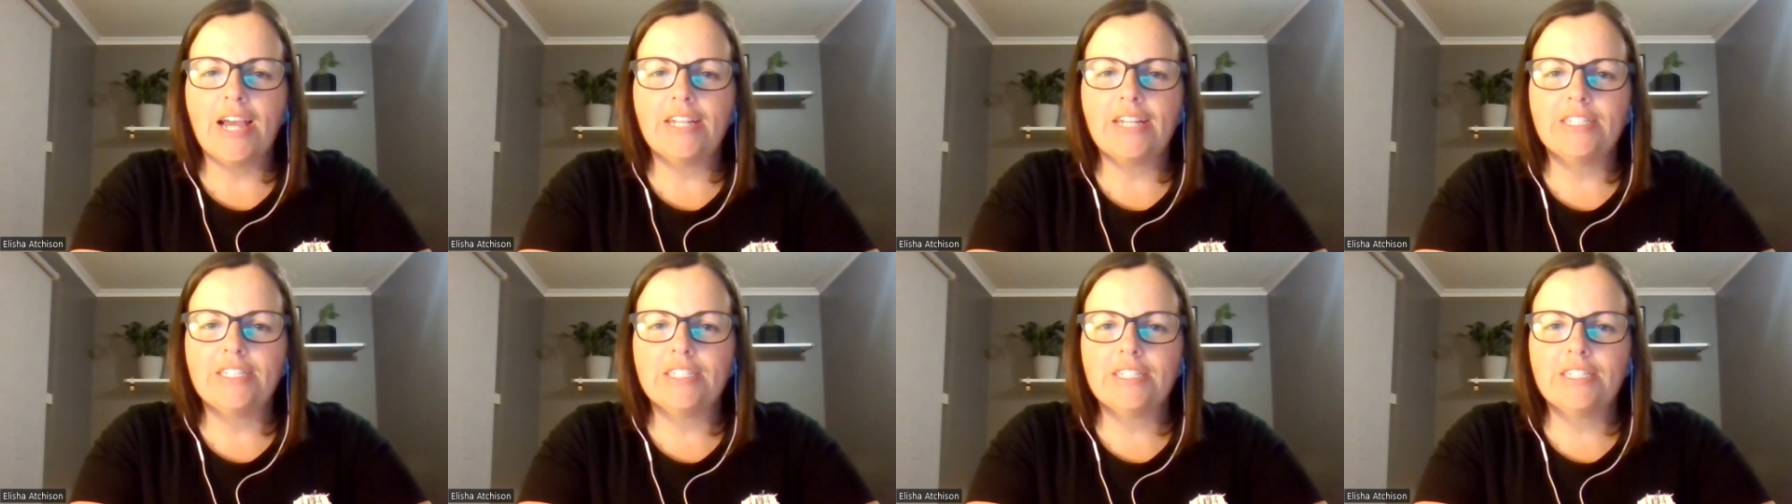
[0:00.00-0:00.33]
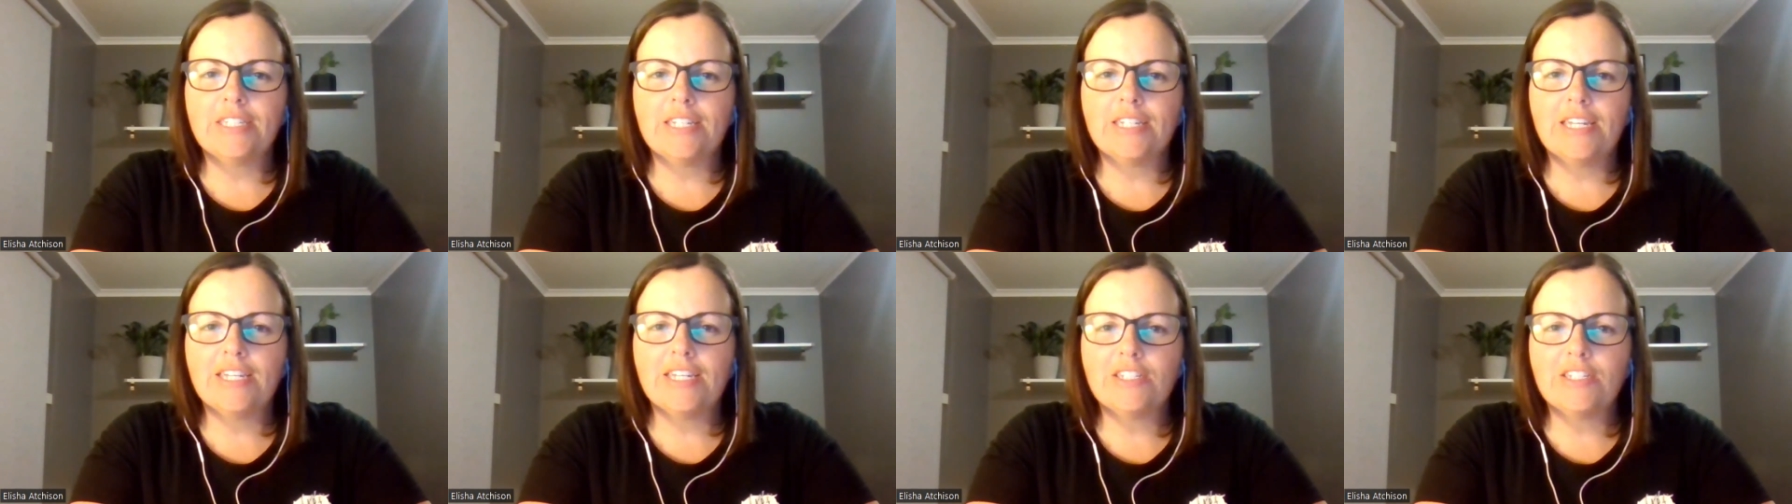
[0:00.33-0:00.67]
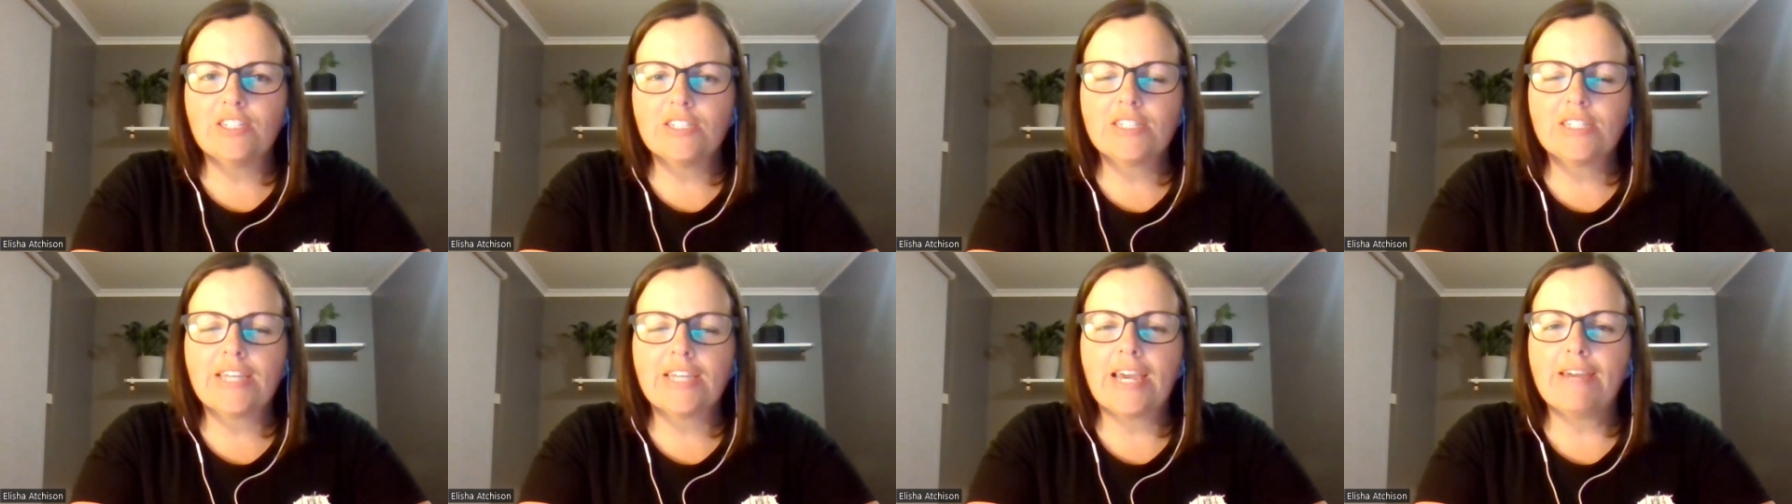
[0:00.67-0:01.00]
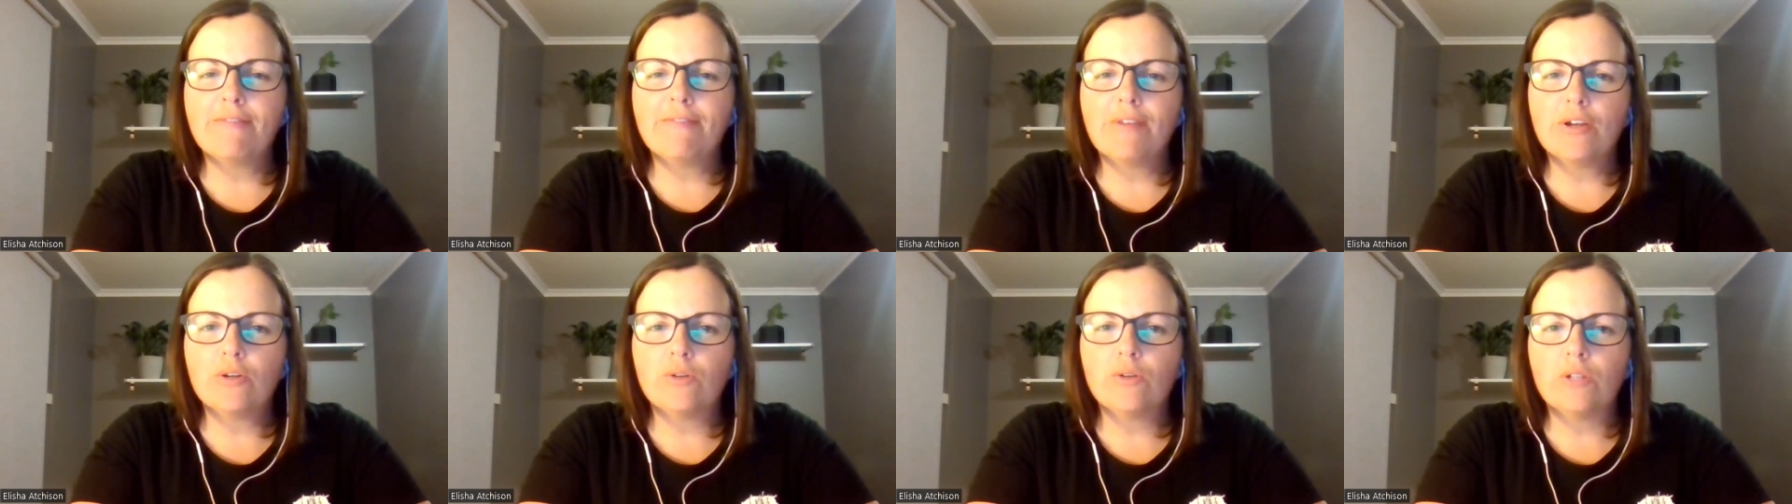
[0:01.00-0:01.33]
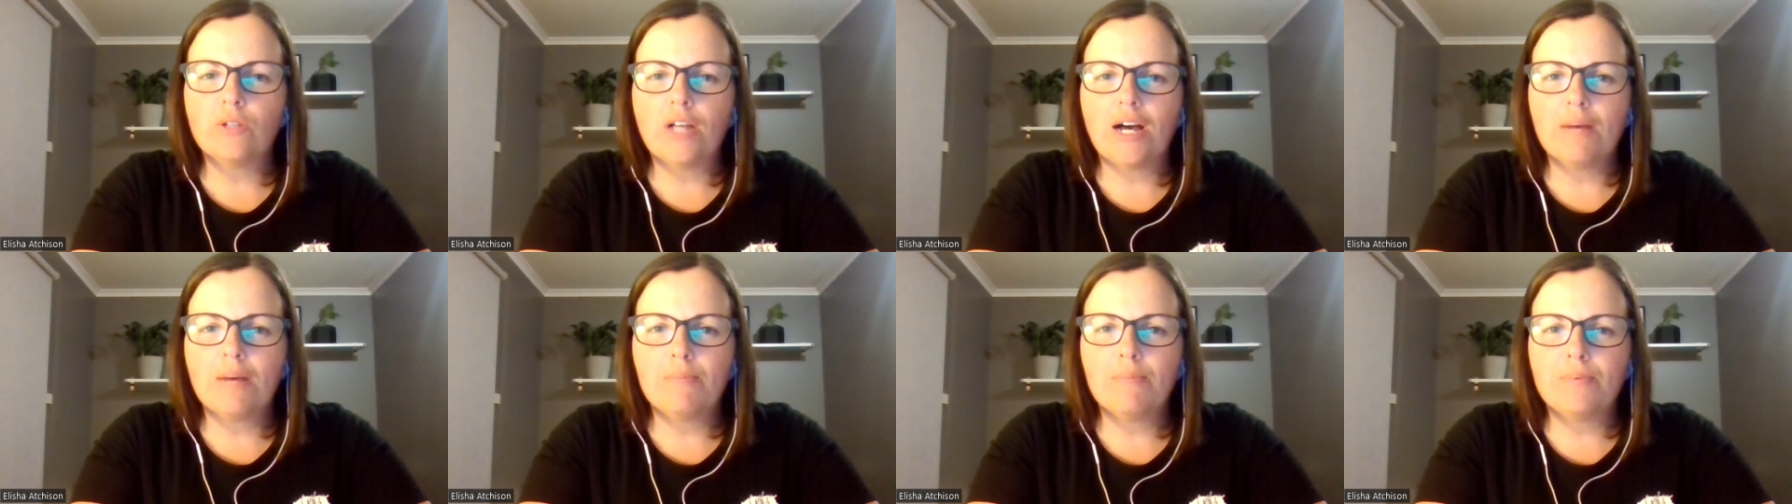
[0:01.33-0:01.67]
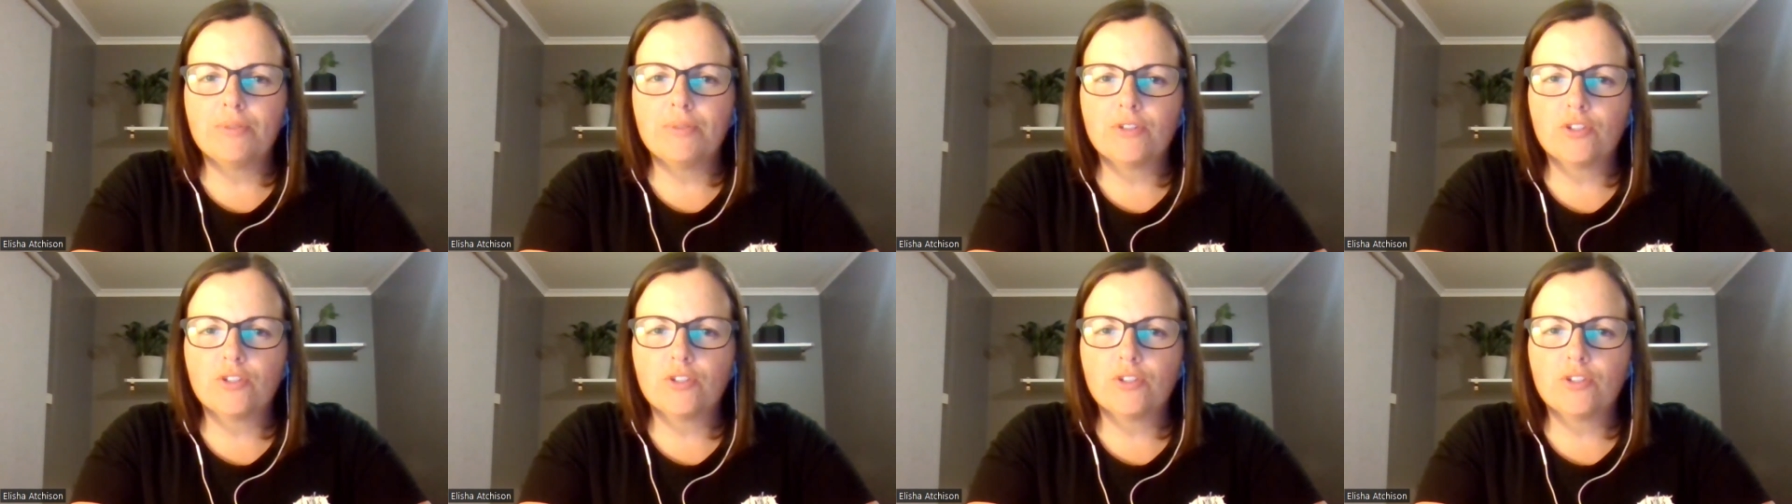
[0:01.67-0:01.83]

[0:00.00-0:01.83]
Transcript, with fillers: and he just gave that all up,